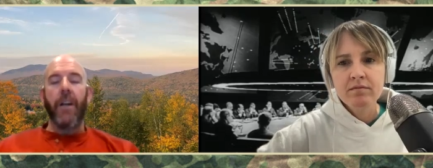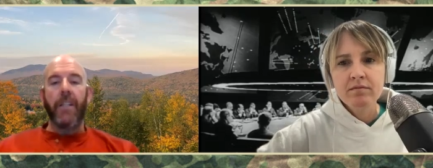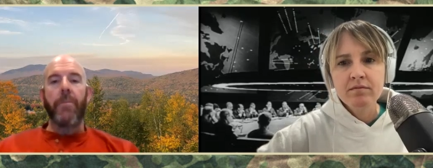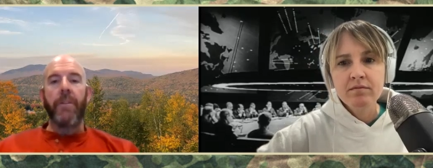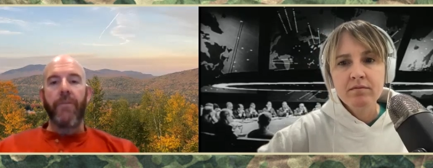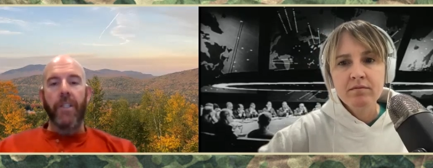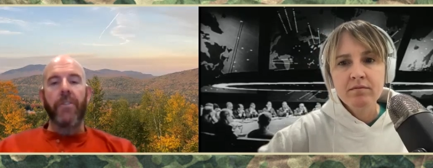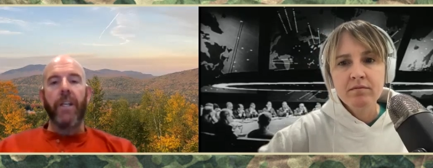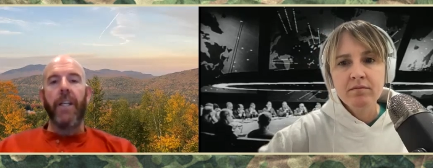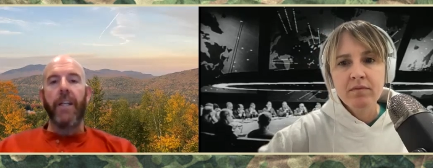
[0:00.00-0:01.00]
Speaker 1: got to be
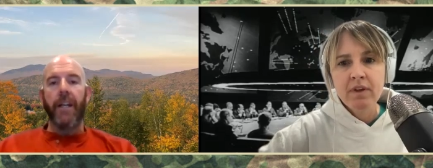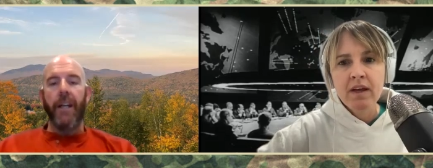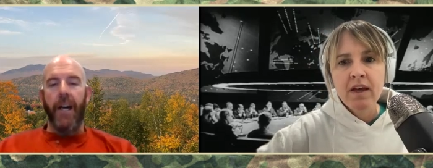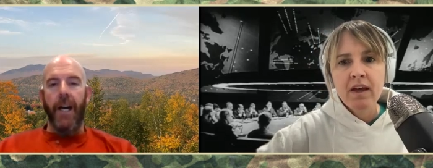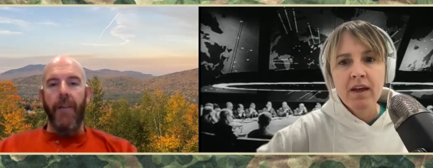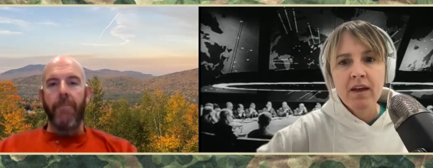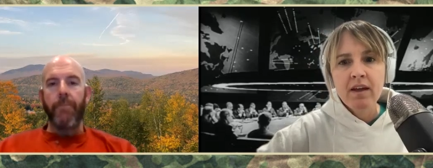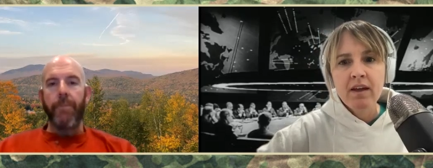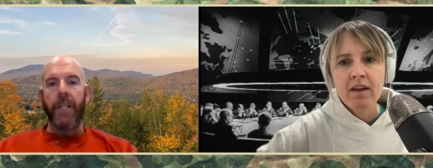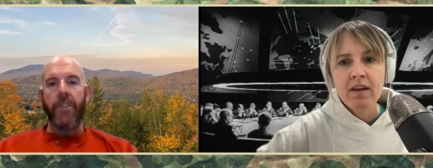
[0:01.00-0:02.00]
frustrating
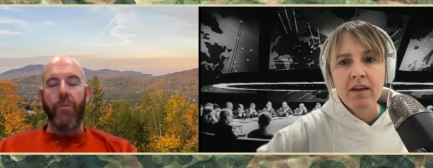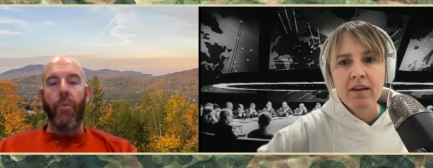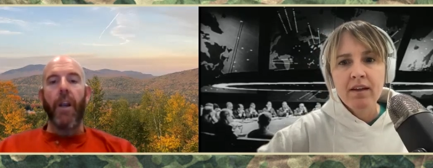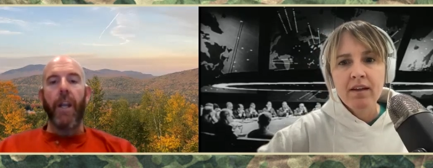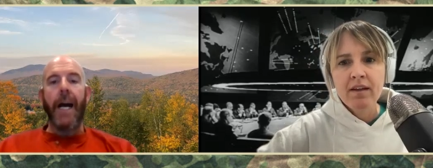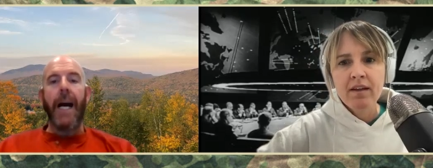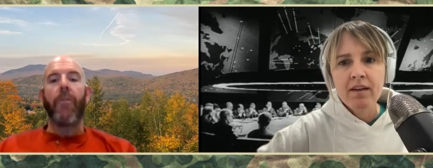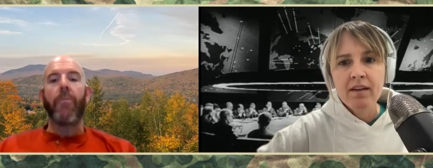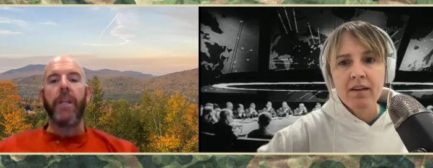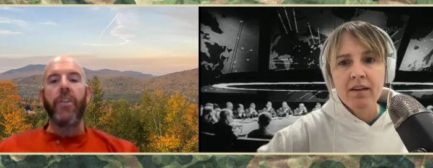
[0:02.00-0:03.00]
because you wanted
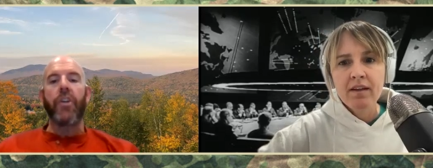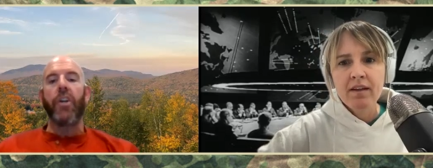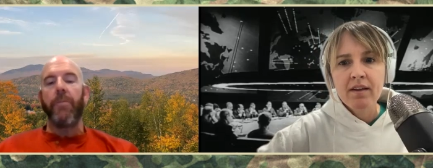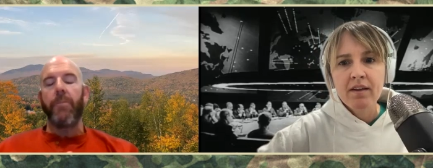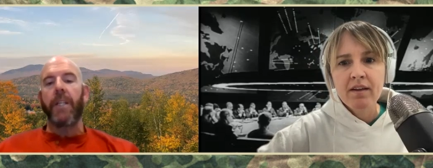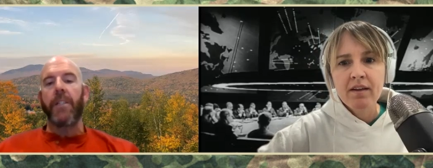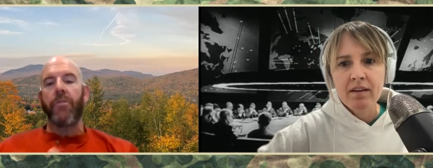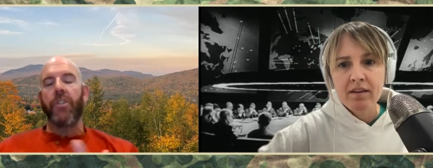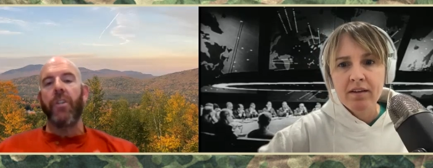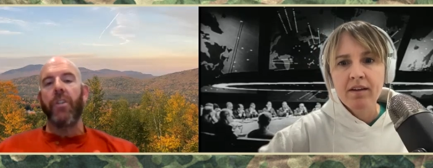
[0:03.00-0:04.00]
out, but you couldn't because there were
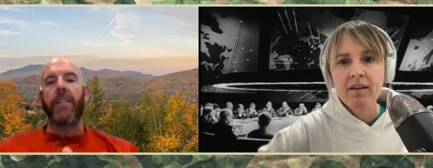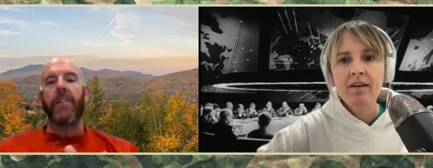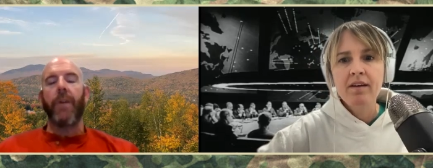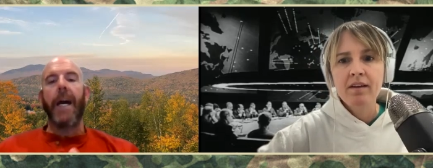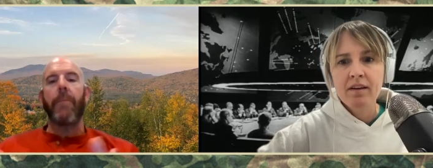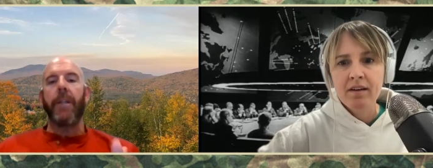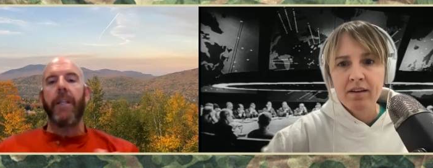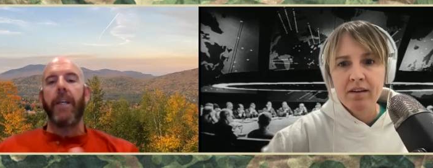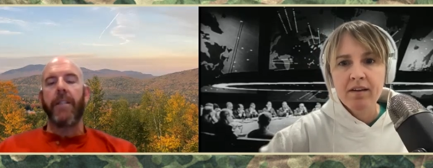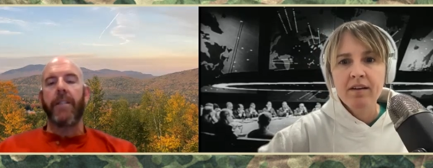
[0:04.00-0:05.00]
certain things that were happening that
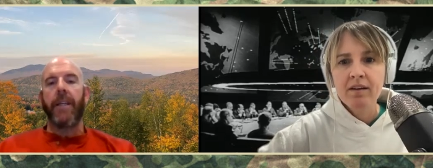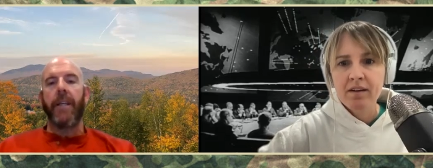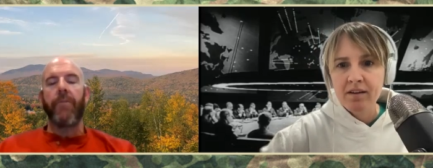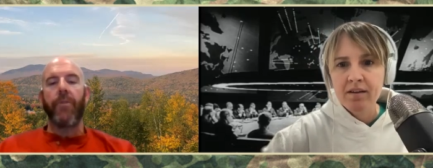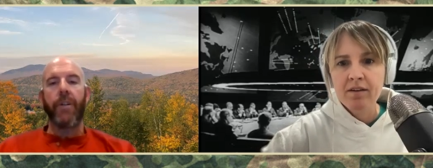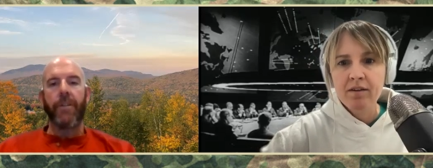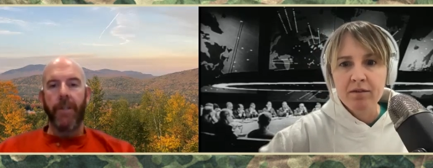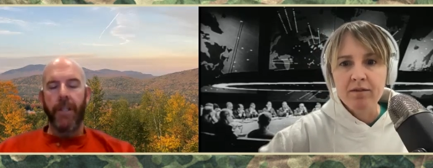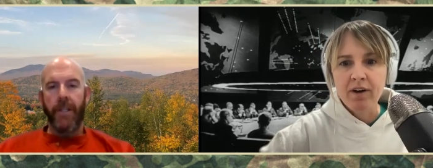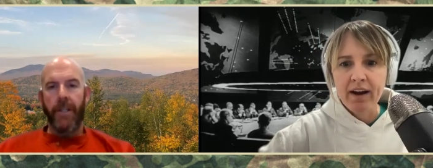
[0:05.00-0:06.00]
you had to stay in for.
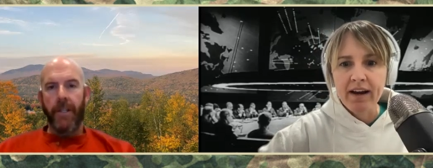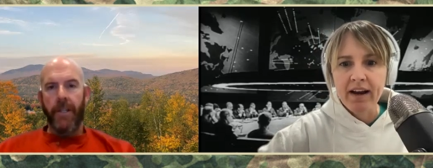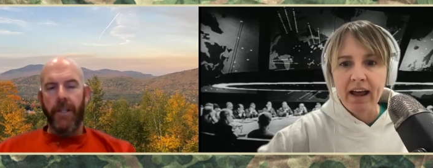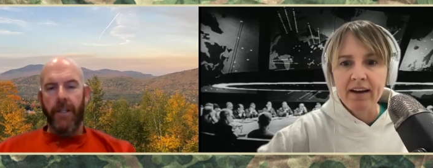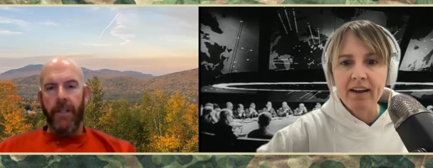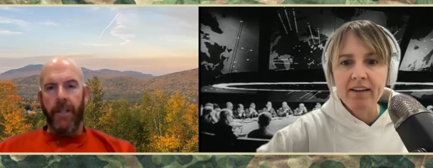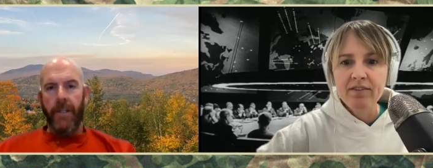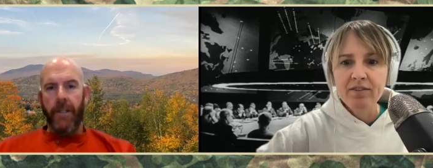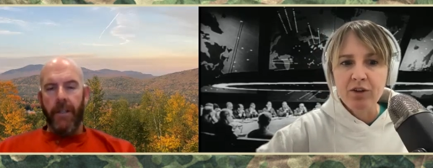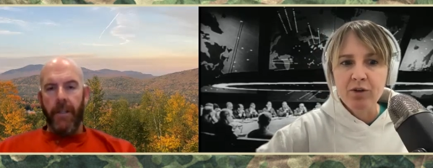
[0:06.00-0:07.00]
Speaker 2: Right.
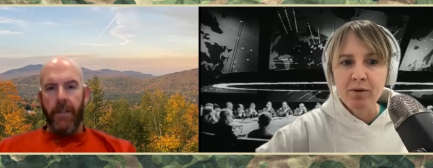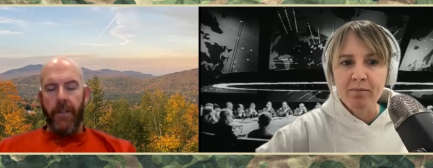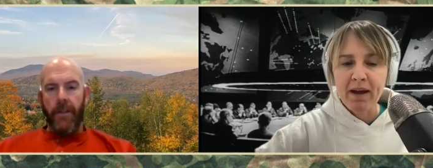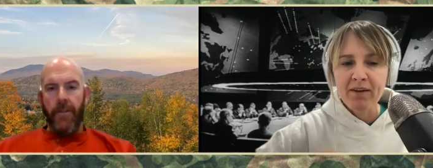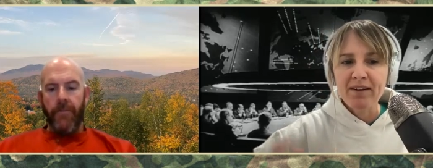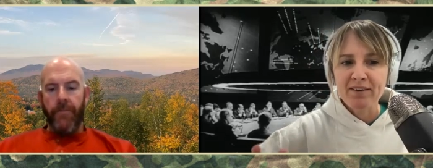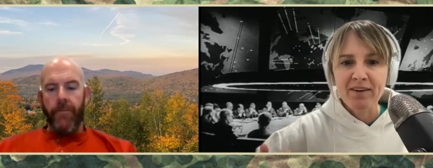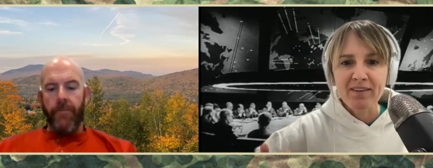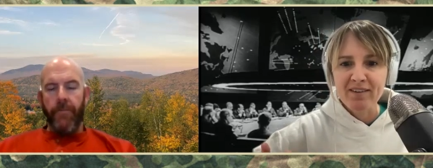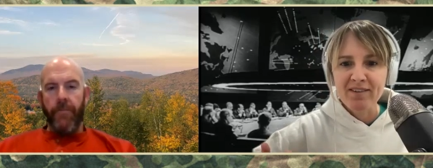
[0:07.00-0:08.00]
And you were married
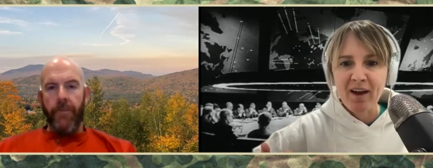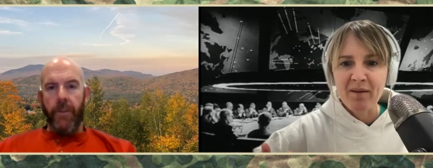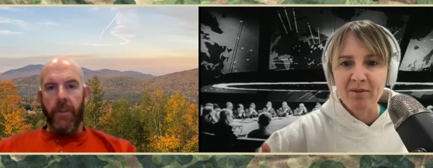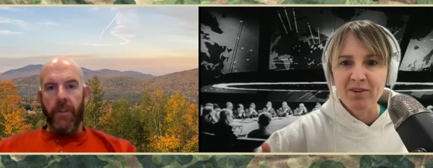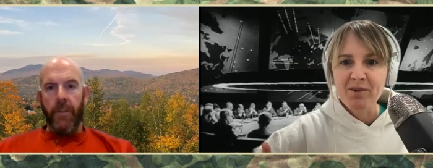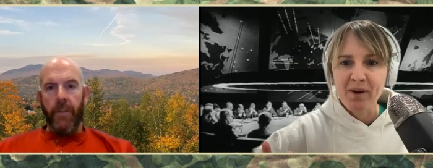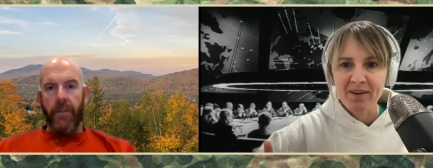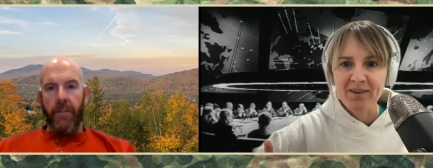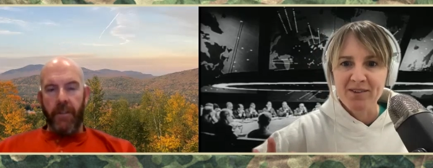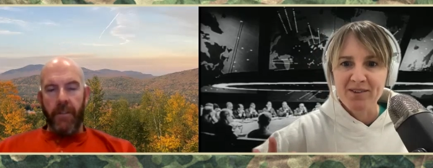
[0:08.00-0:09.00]
during this time too, I
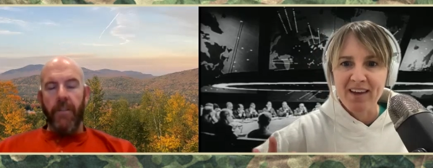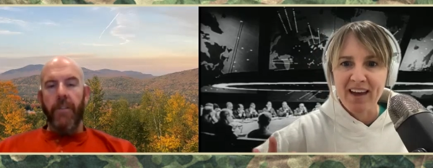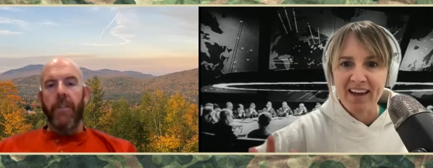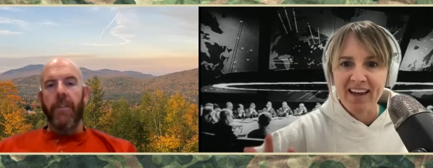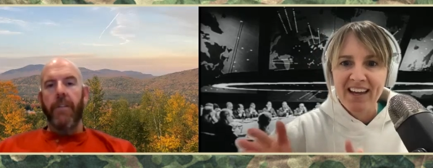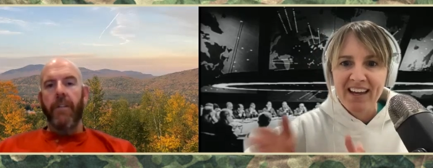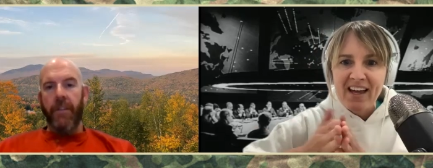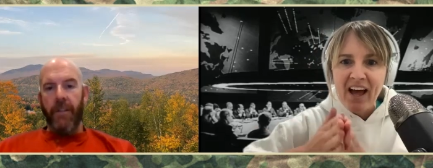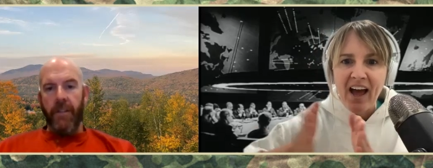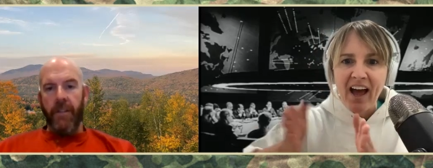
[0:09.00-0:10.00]
heard you say.
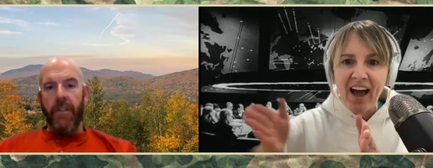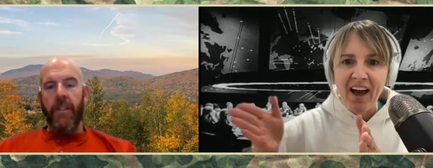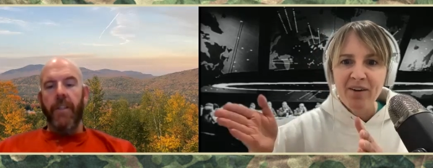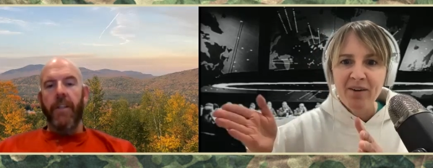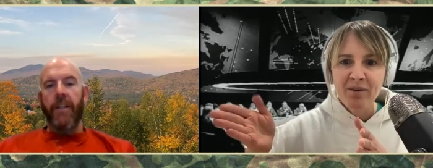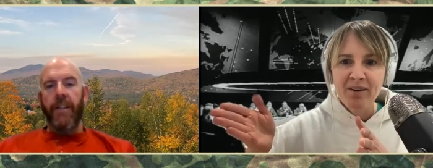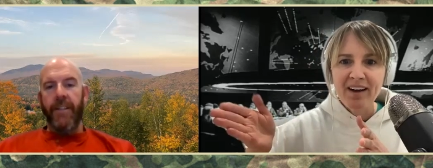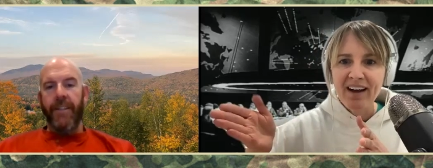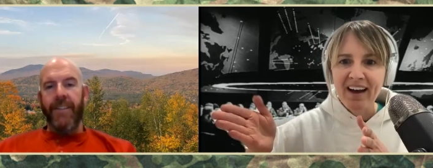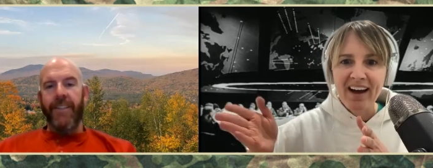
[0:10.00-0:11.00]
How,
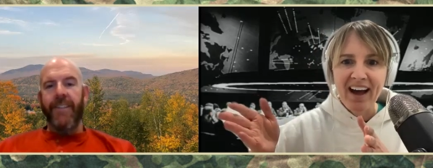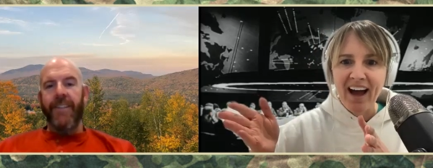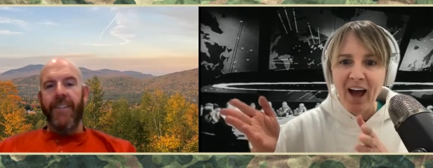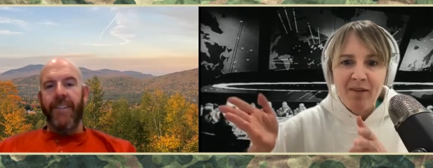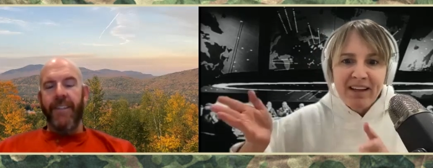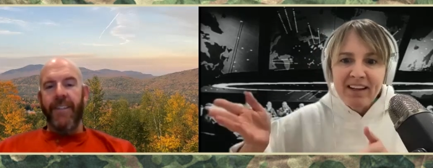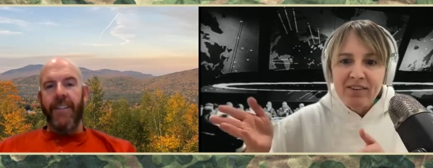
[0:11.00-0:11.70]
I mean,